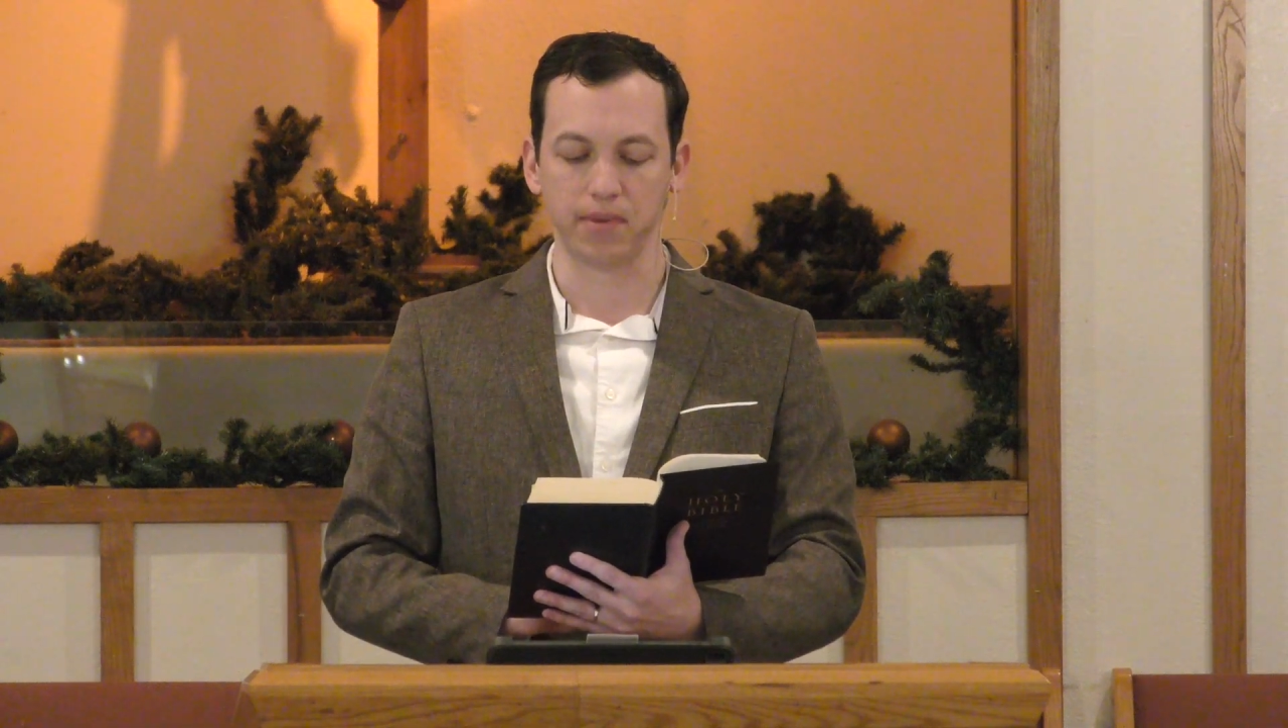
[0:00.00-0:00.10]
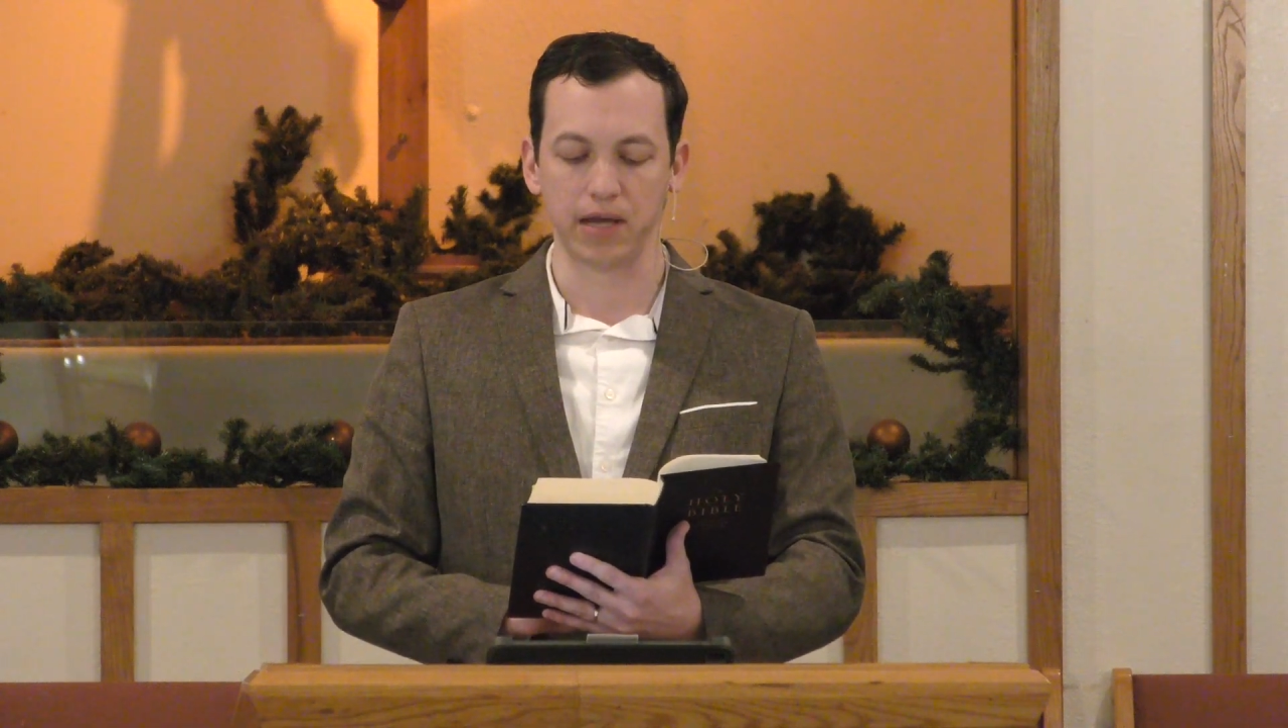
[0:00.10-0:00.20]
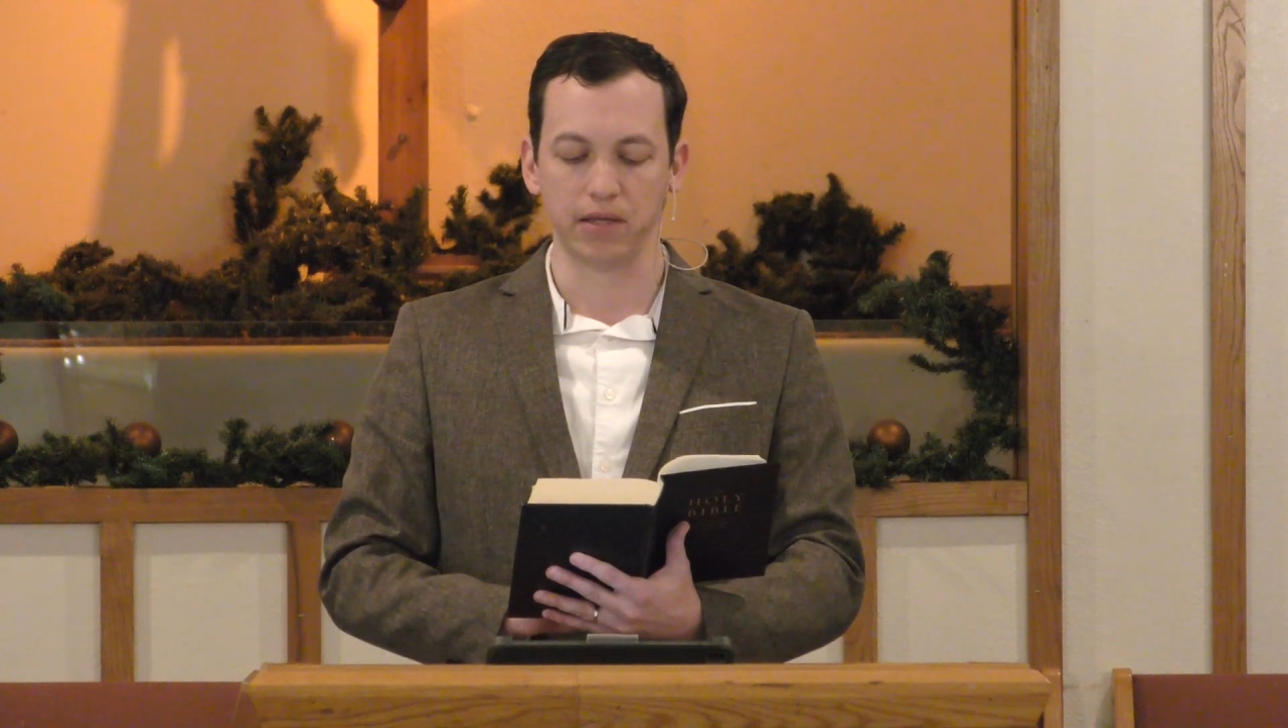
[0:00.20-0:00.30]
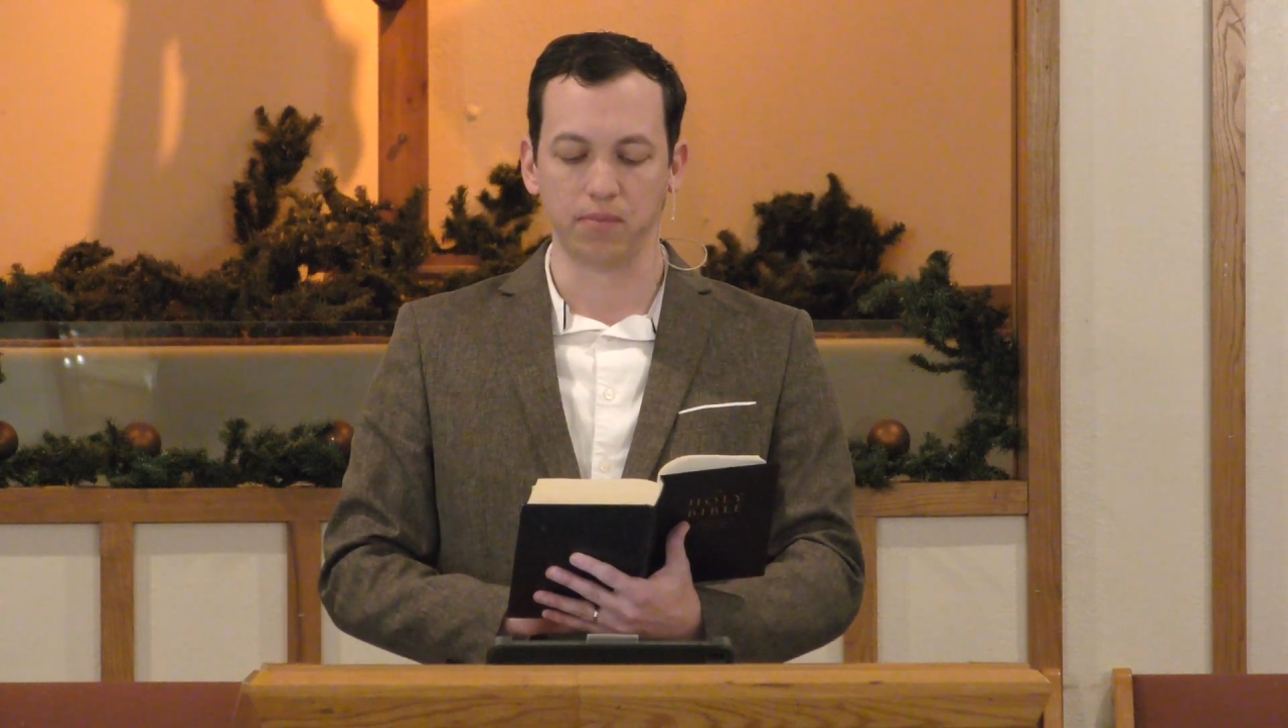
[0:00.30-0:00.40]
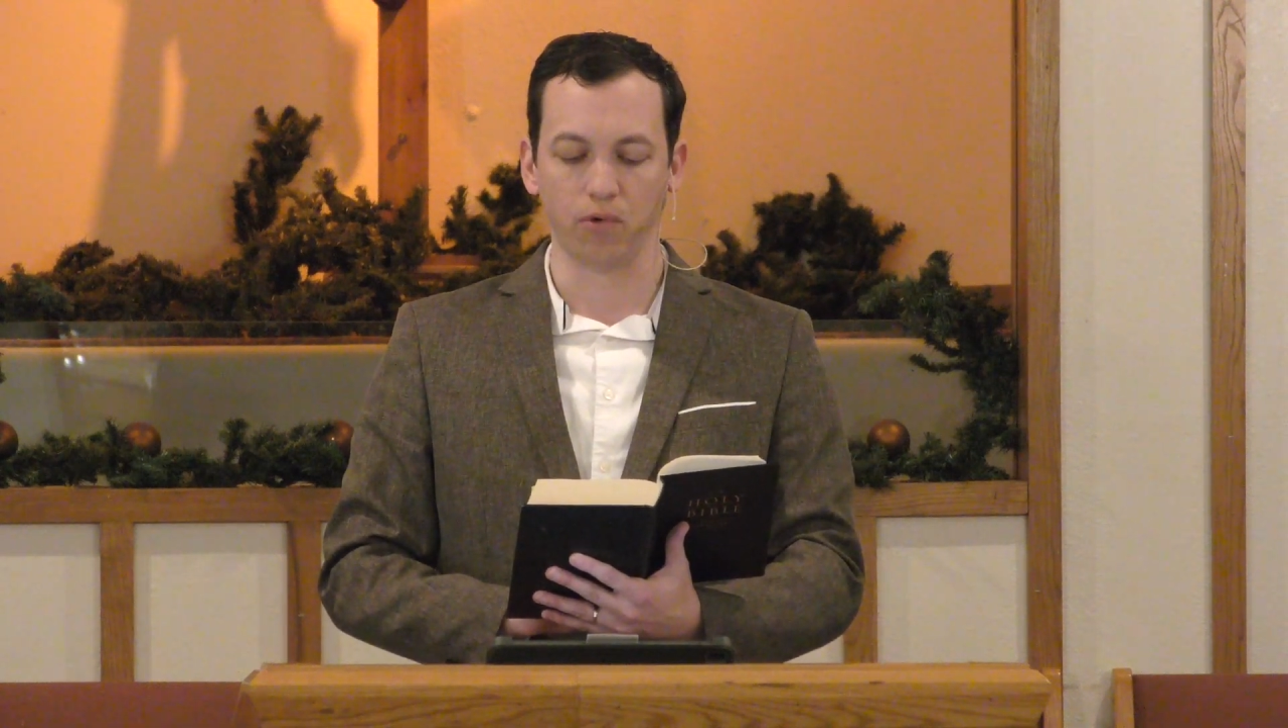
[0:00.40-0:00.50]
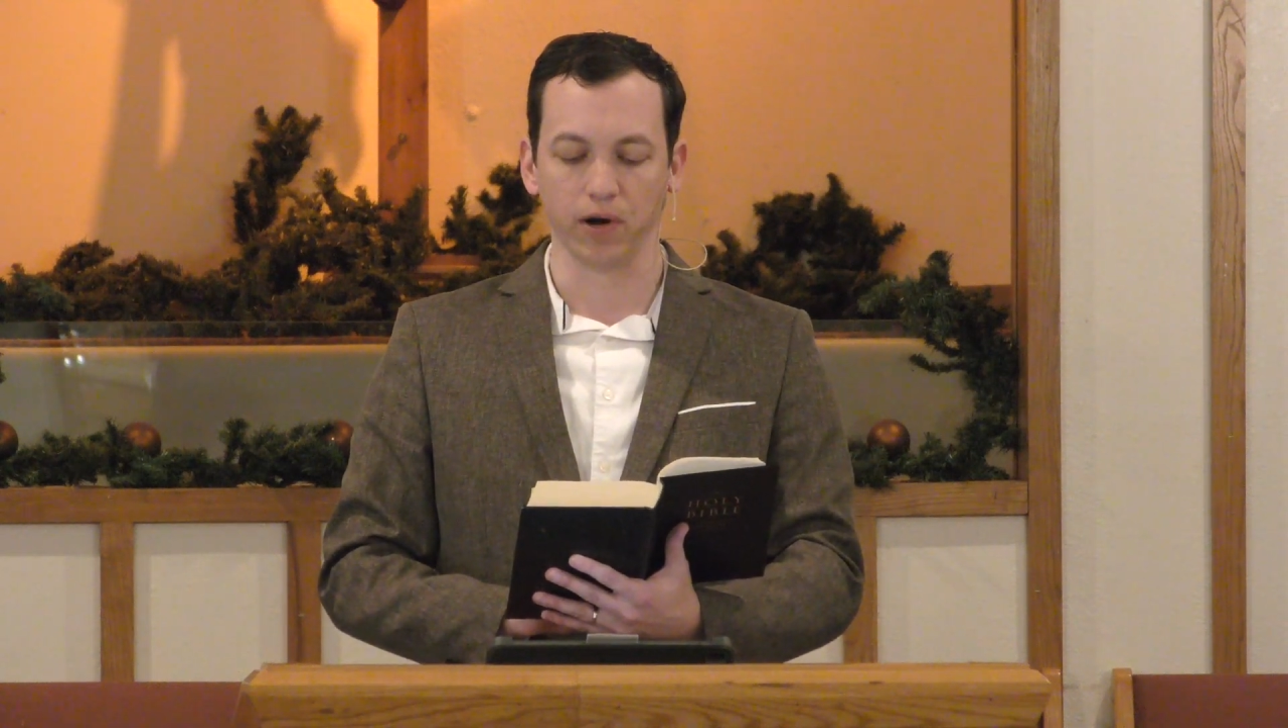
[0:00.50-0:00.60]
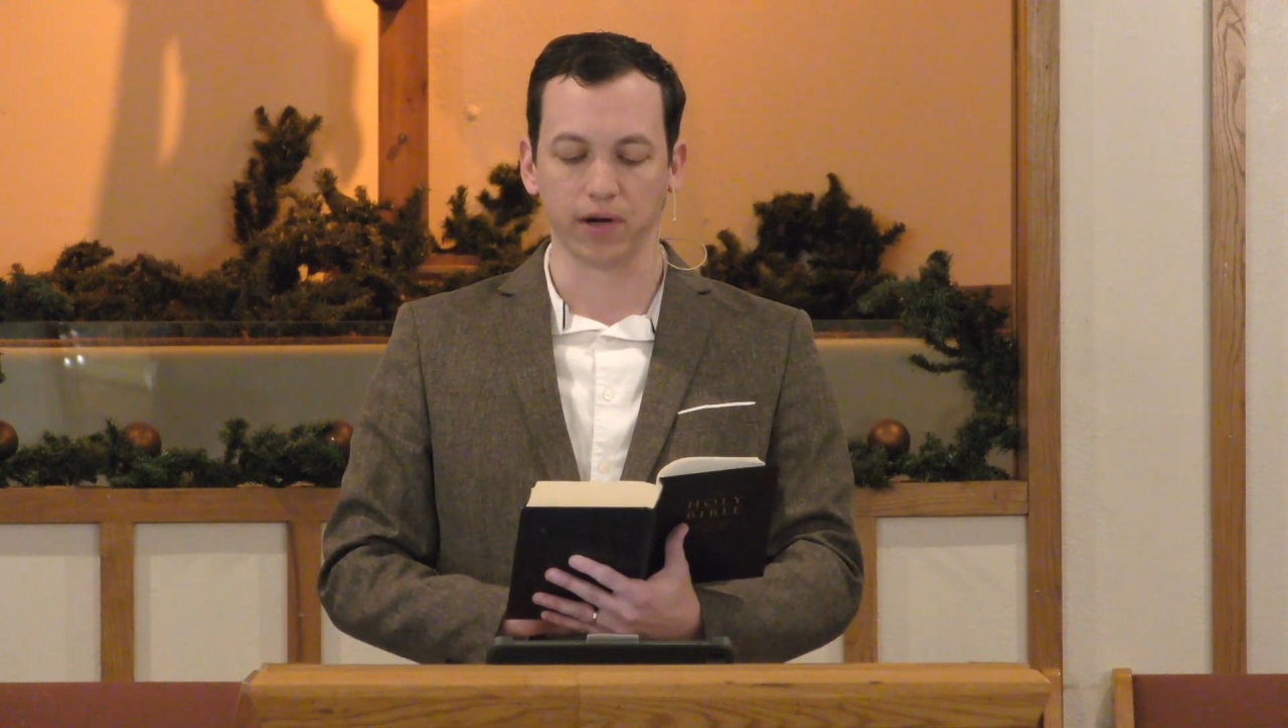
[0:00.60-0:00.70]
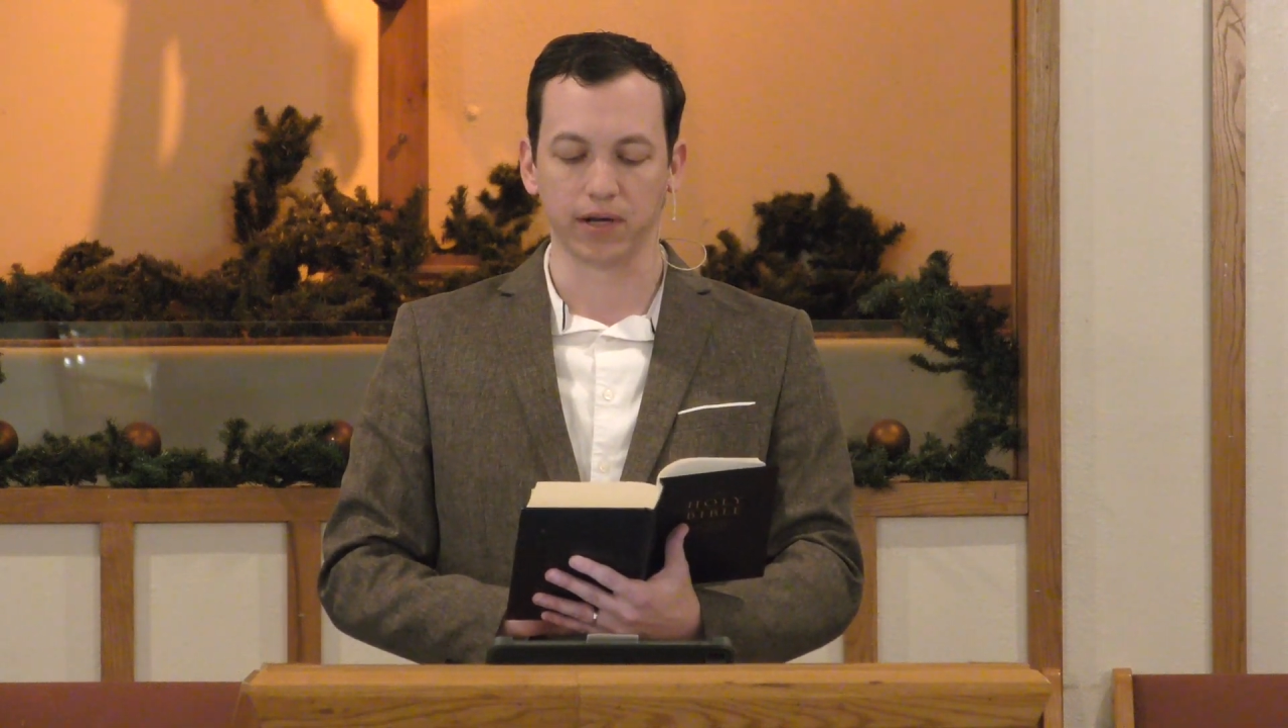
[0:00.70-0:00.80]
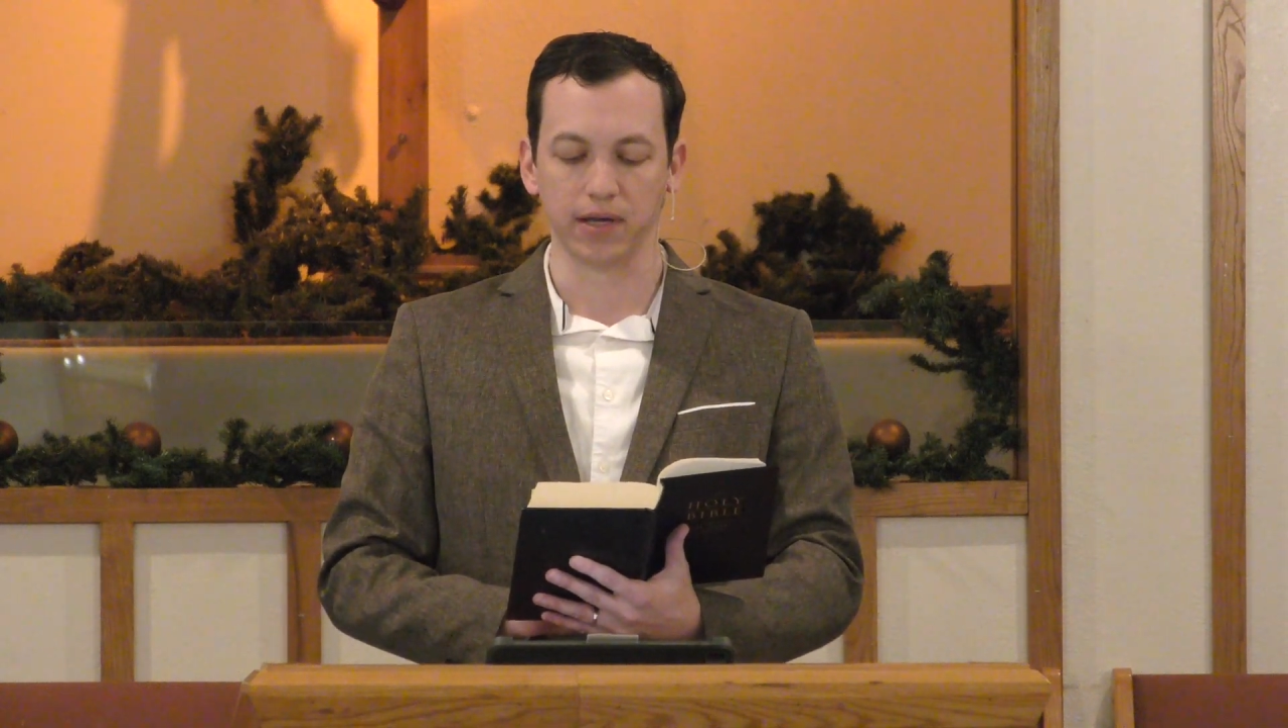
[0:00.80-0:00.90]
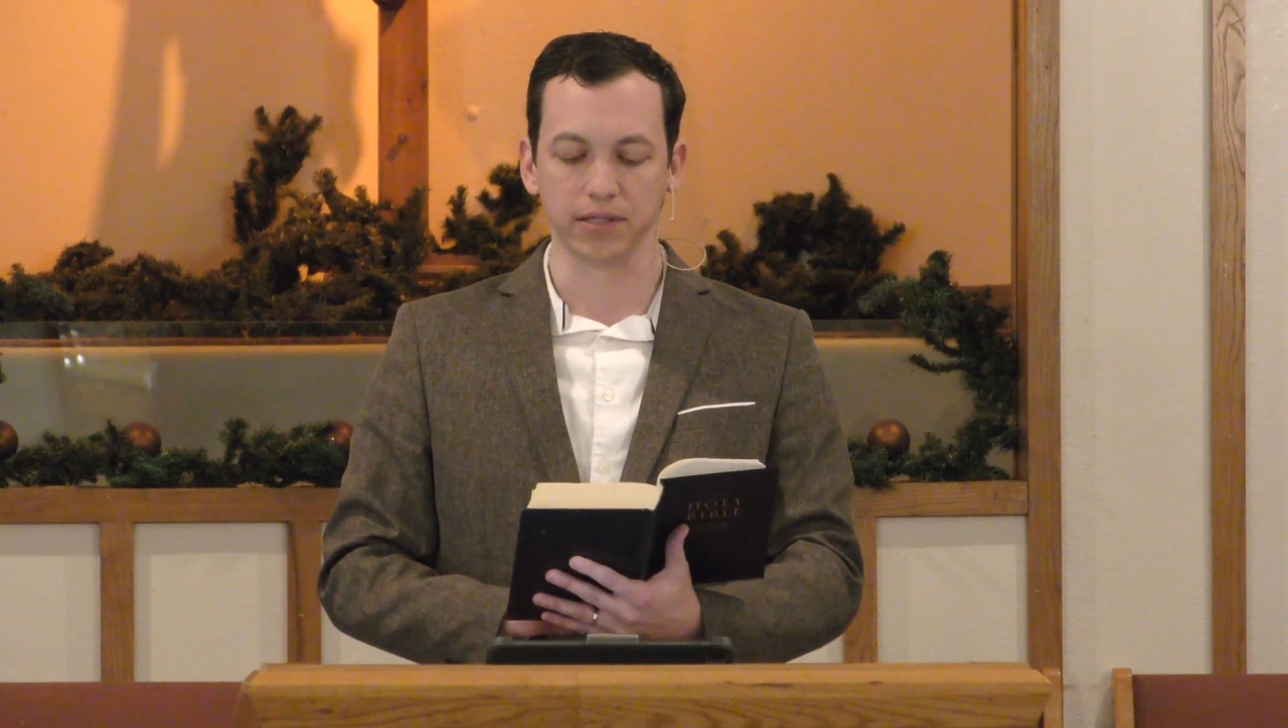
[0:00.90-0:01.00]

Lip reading: made them work